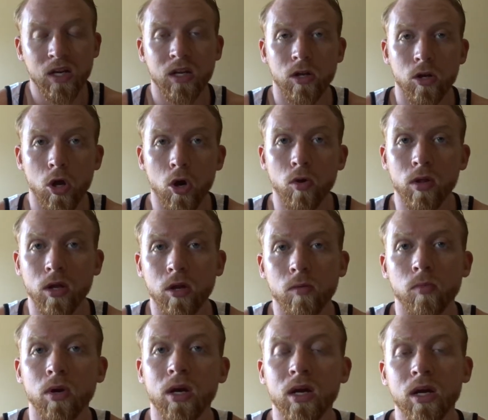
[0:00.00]
to know that you're
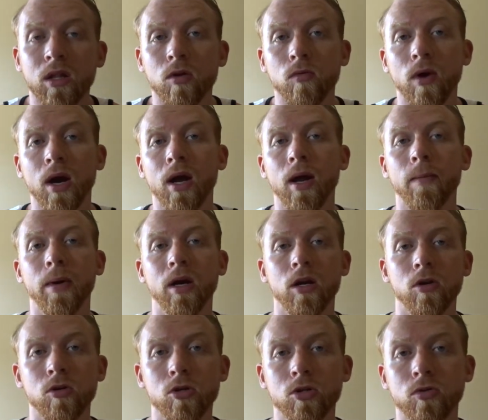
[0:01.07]
bringing in the right amount
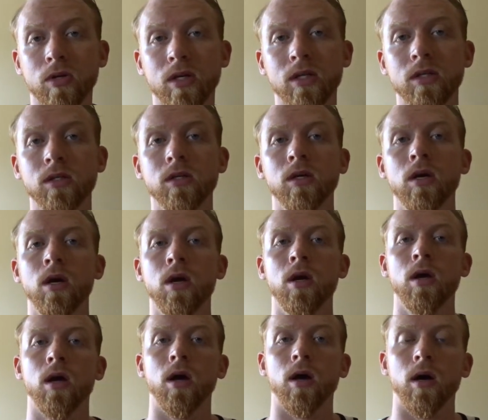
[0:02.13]
of nutrients
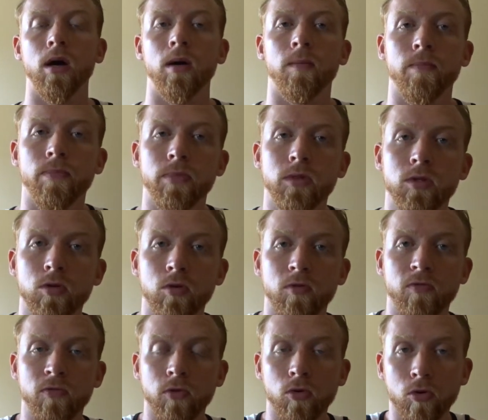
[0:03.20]
to
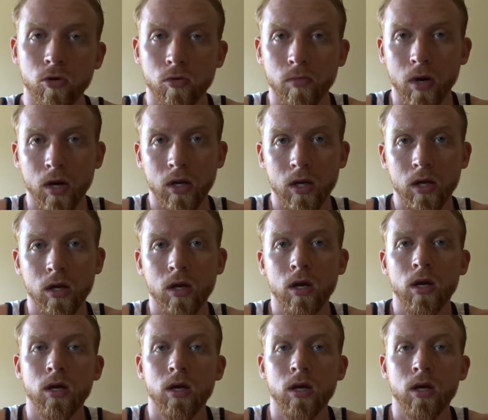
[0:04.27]
fuel your body.